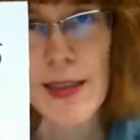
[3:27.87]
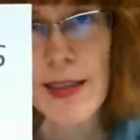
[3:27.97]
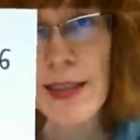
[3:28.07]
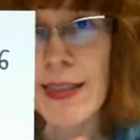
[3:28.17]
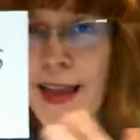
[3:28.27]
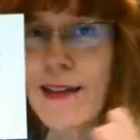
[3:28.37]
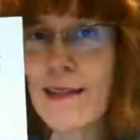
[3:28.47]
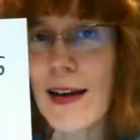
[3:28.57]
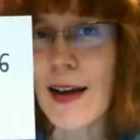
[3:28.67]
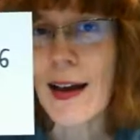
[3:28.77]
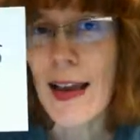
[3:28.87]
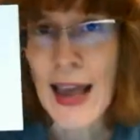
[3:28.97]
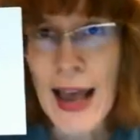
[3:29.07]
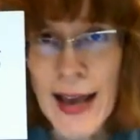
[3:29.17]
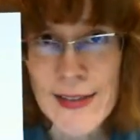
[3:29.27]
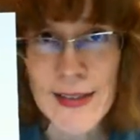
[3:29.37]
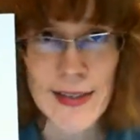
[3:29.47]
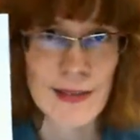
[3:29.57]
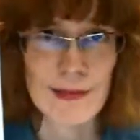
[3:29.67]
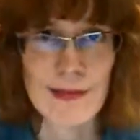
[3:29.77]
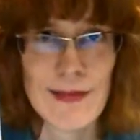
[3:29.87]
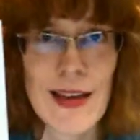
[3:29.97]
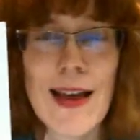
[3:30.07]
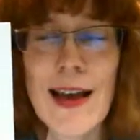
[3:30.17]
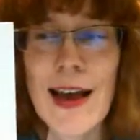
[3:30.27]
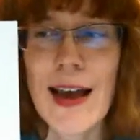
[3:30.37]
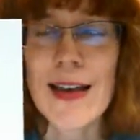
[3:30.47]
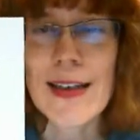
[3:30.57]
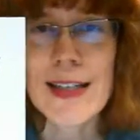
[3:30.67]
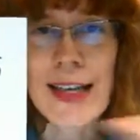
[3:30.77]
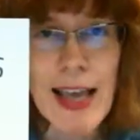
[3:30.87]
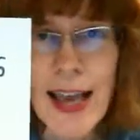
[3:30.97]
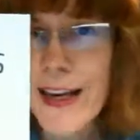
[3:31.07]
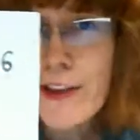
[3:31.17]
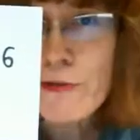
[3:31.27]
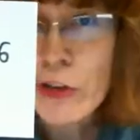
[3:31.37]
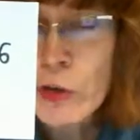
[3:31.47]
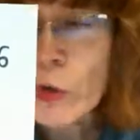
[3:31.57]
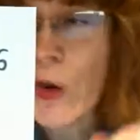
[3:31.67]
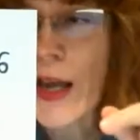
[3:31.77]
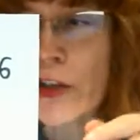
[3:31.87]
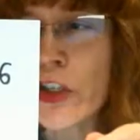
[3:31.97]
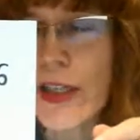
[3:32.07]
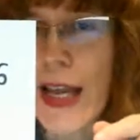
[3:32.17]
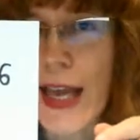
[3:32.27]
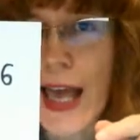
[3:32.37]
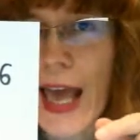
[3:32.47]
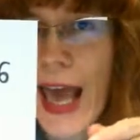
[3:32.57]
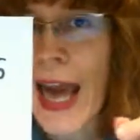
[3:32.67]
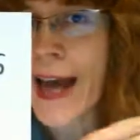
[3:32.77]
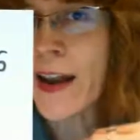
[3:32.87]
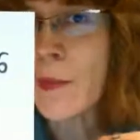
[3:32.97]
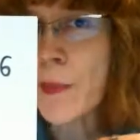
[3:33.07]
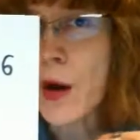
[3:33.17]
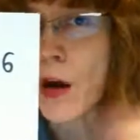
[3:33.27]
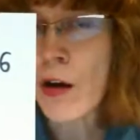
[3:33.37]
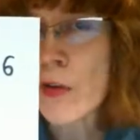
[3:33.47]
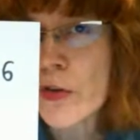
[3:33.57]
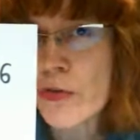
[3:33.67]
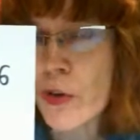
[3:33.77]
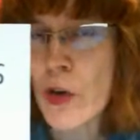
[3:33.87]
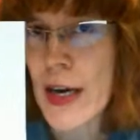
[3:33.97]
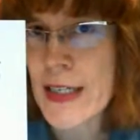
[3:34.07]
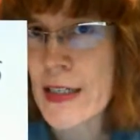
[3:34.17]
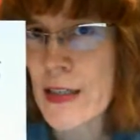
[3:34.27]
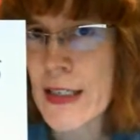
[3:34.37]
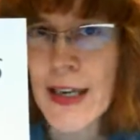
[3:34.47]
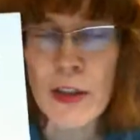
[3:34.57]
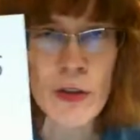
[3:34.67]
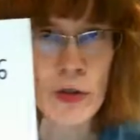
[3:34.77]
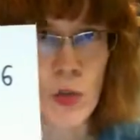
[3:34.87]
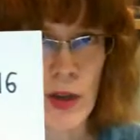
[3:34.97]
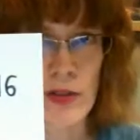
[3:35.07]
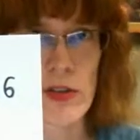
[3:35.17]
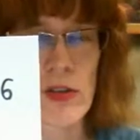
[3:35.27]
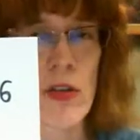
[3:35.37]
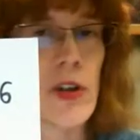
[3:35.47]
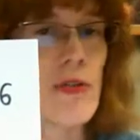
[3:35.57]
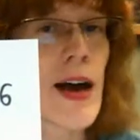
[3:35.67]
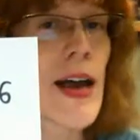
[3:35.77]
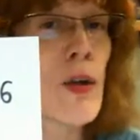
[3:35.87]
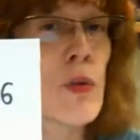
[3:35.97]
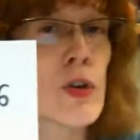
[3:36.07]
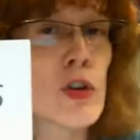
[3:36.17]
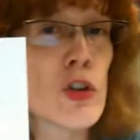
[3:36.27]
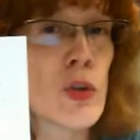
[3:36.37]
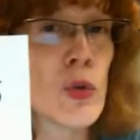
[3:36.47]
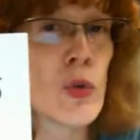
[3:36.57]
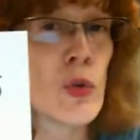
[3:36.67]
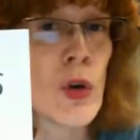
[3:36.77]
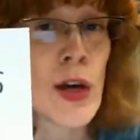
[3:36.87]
Then I ask, did any of you just add up all those four ideas together at once? So that if I were to